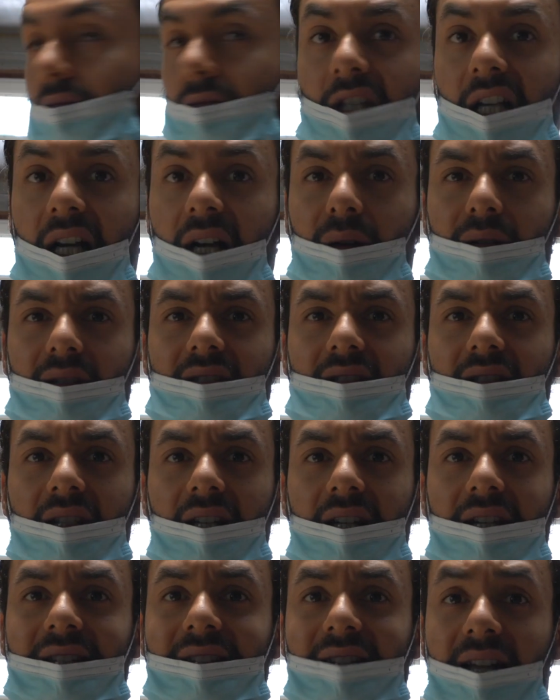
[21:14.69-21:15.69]
I would say
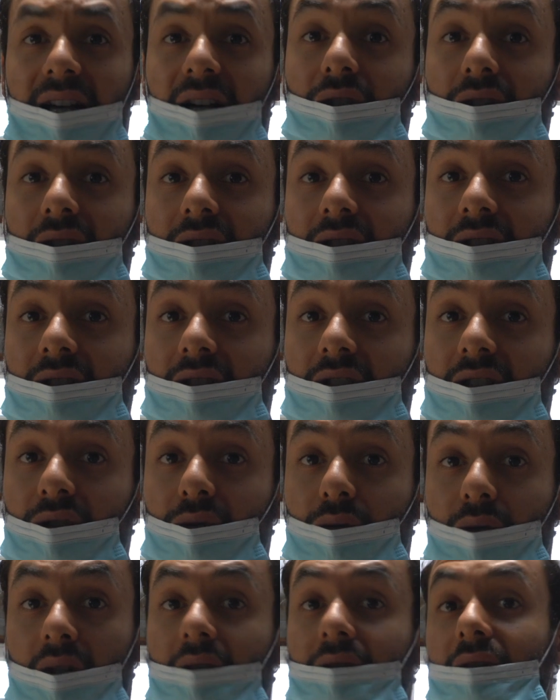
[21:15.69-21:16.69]
1,000 to
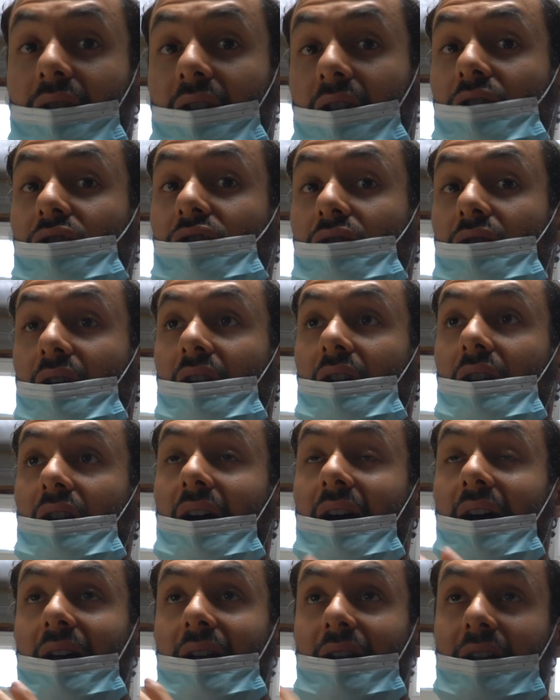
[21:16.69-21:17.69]
1,200
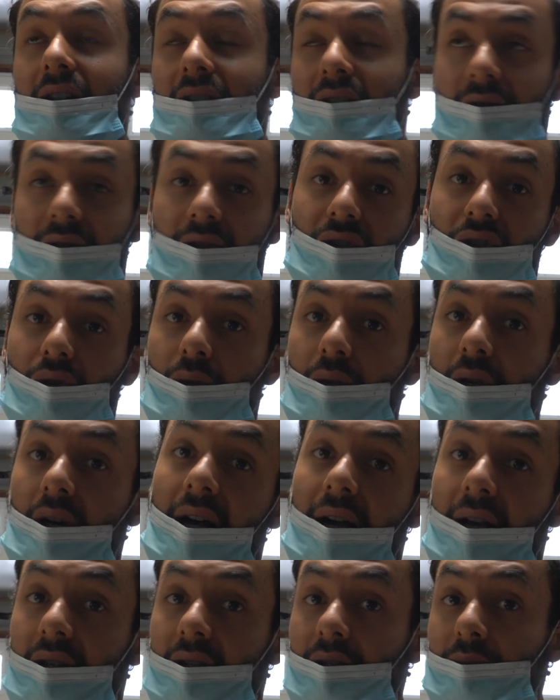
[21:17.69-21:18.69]
individual
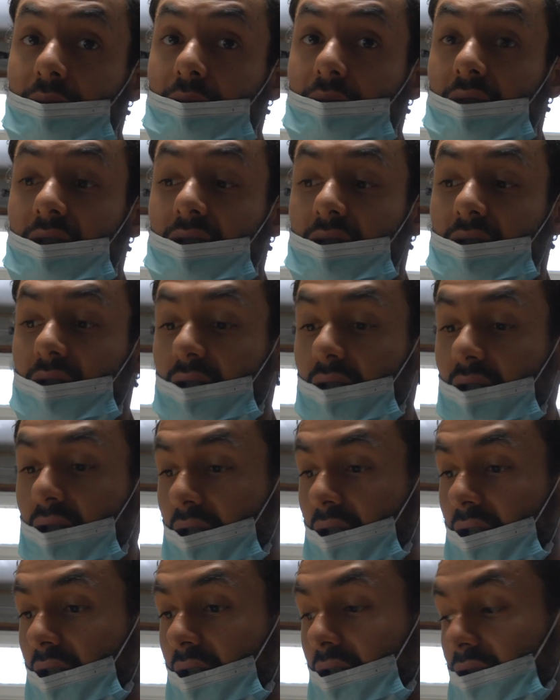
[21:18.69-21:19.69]
items
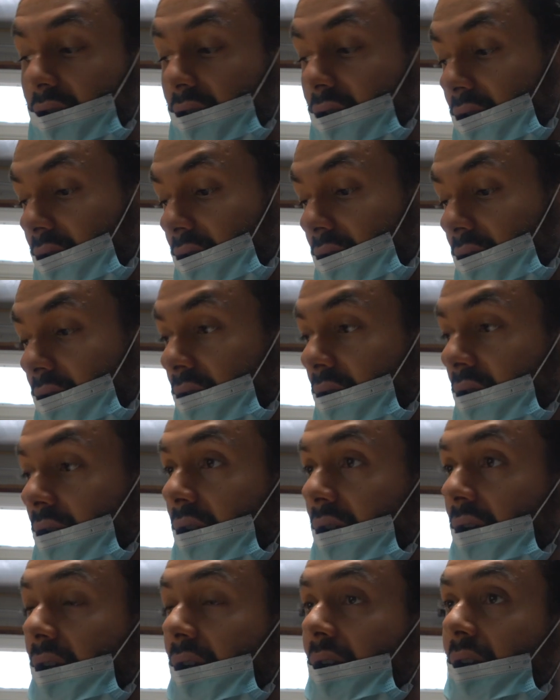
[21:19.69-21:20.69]
in here,
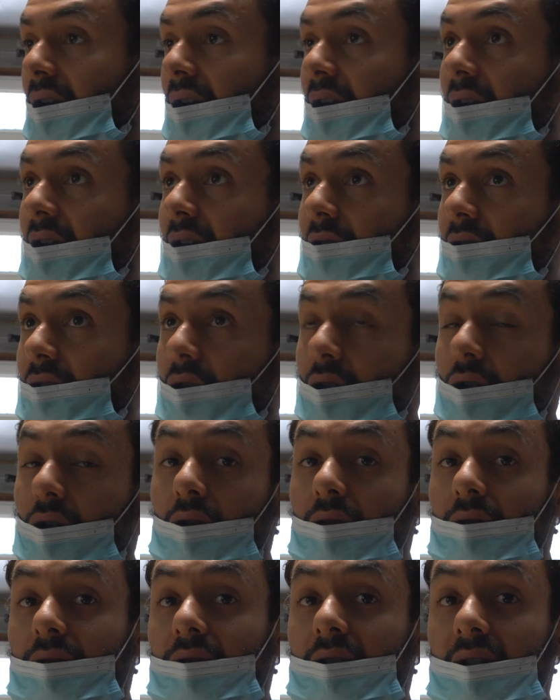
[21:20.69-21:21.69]
and
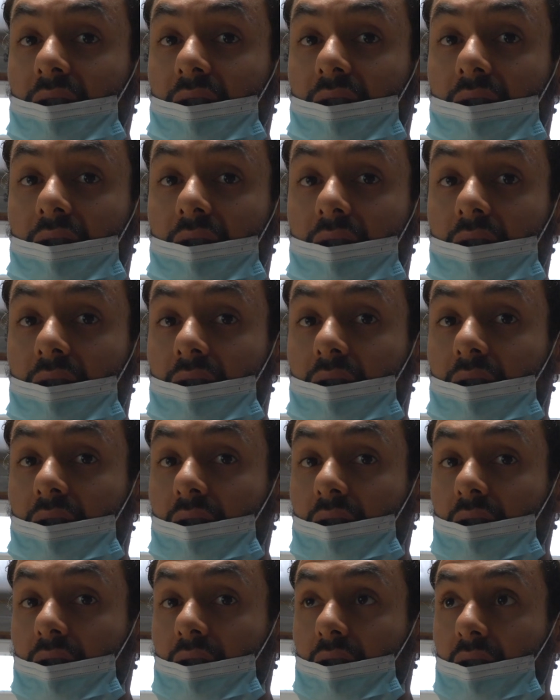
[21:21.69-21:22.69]
hopefully
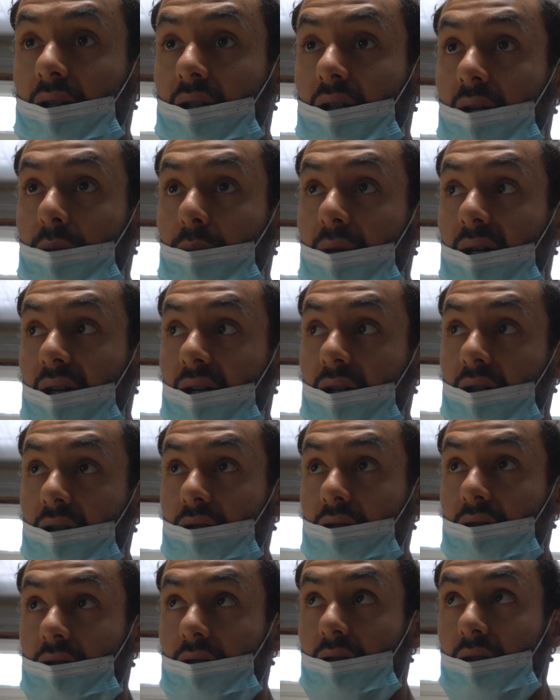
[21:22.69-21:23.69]

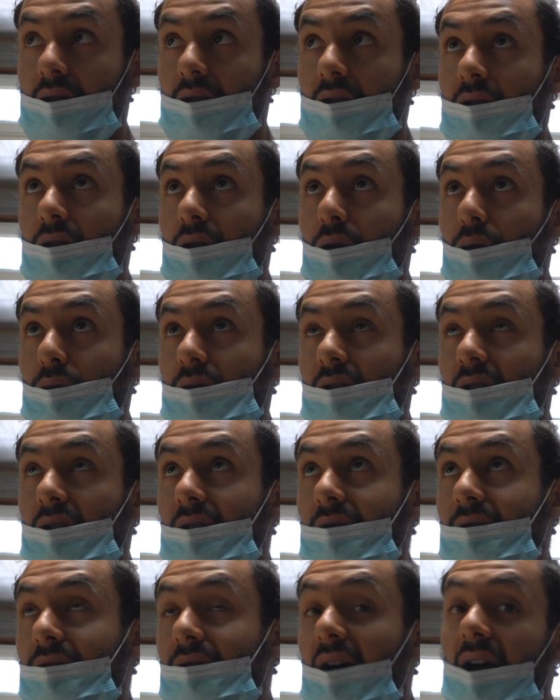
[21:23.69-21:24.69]
about only
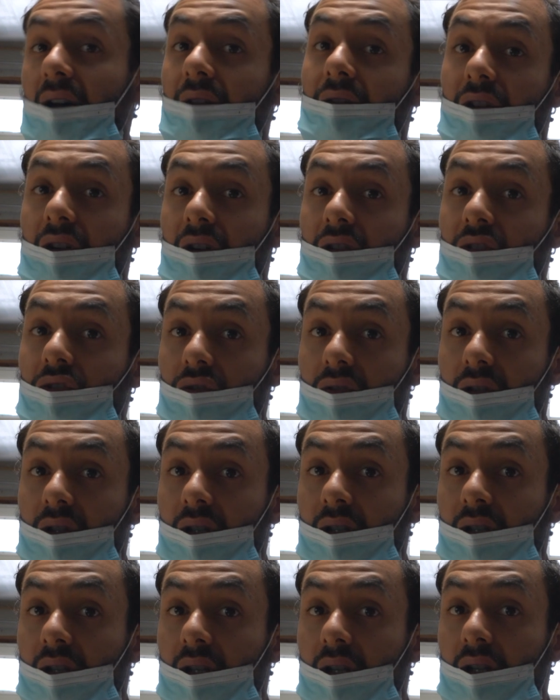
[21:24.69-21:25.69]

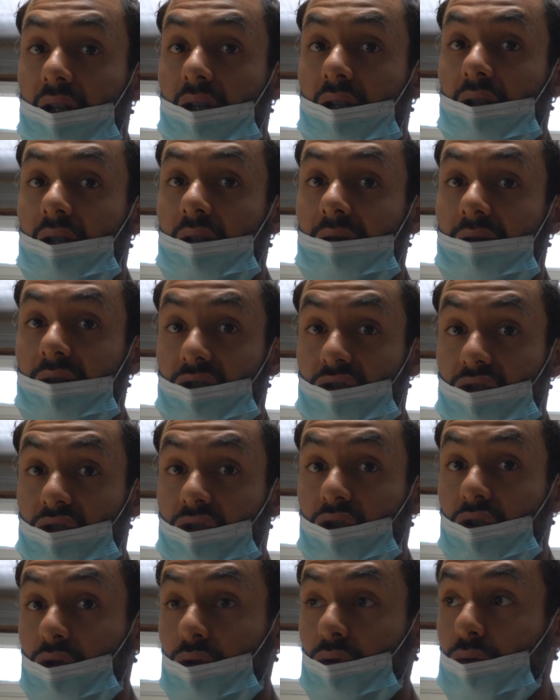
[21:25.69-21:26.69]
500 different
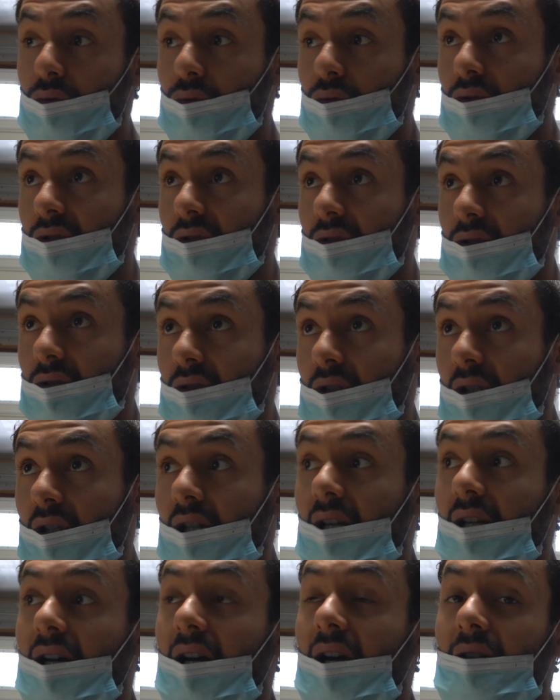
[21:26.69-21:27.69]
SKUs.
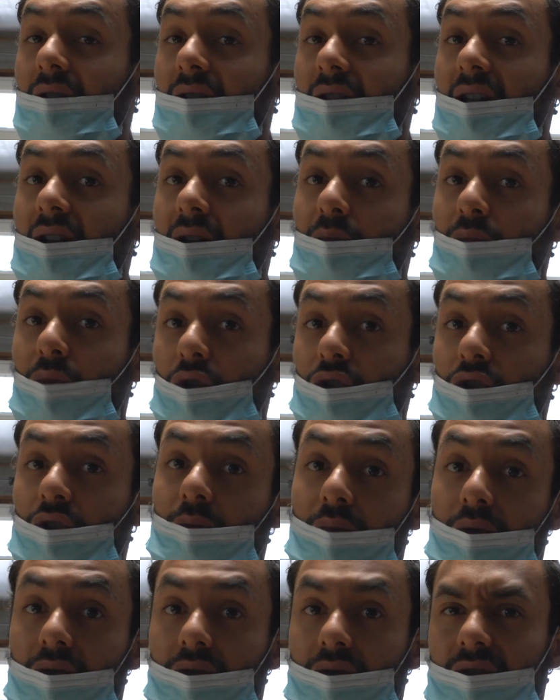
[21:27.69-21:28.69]
I have a lot of
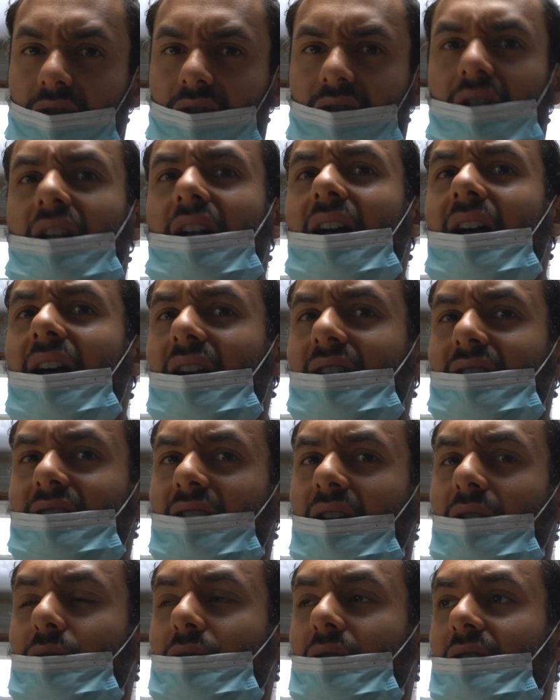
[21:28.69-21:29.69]
multiples. Actually,
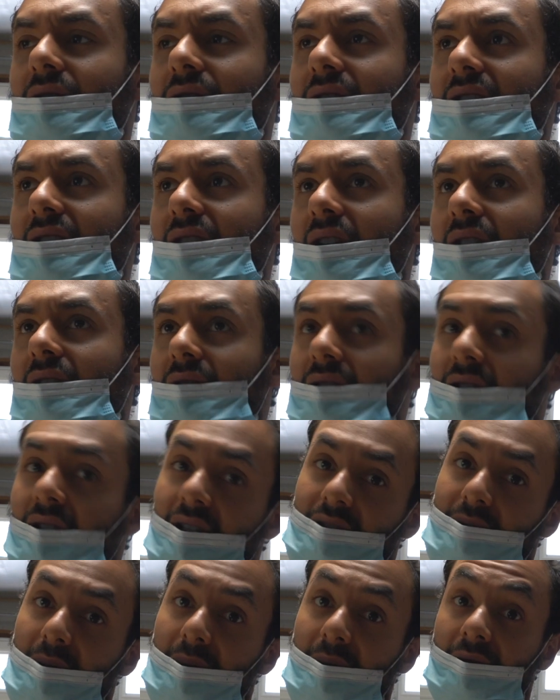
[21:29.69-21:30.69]
I would even say even
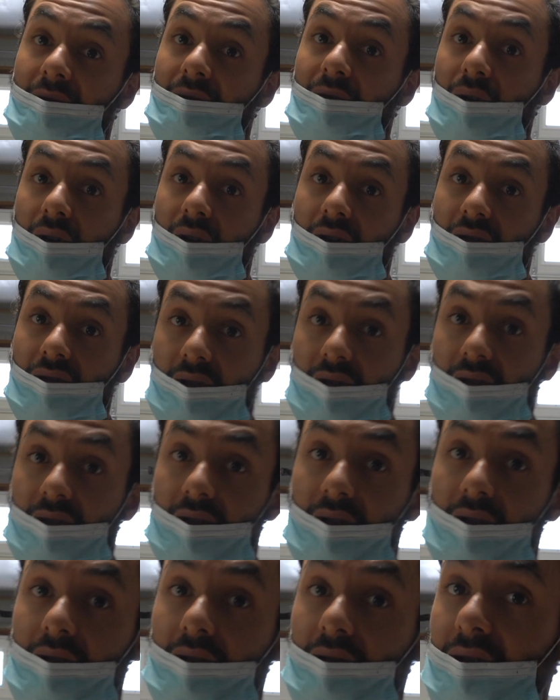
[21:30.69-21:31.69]
less, maybe 400
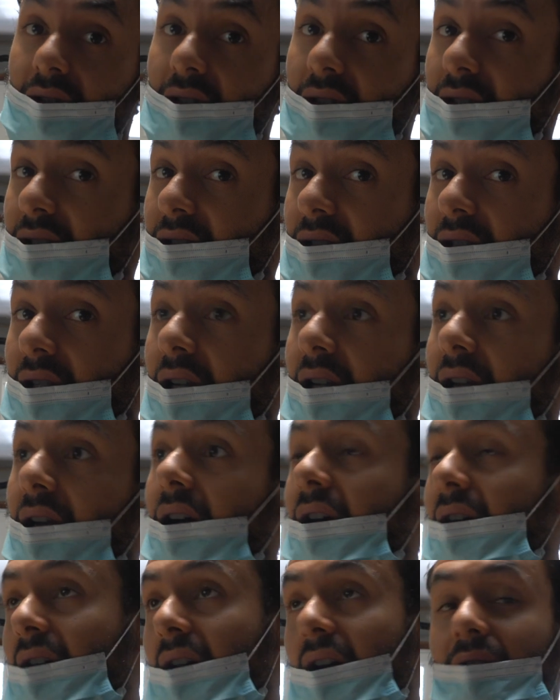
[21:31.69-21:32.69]
SKUs, because
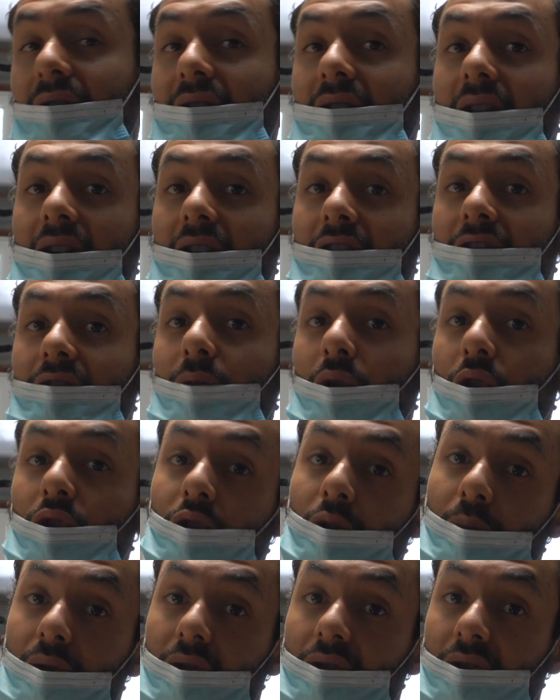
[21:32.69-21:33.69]
I have a lot of
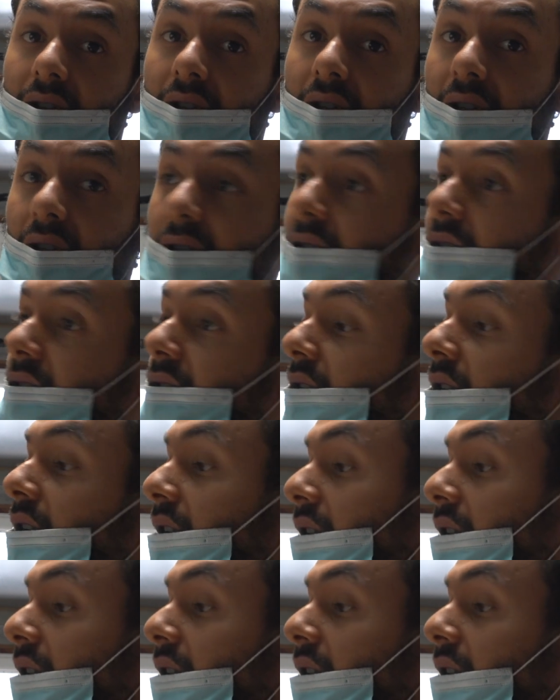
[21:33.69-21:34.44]
multiples of things.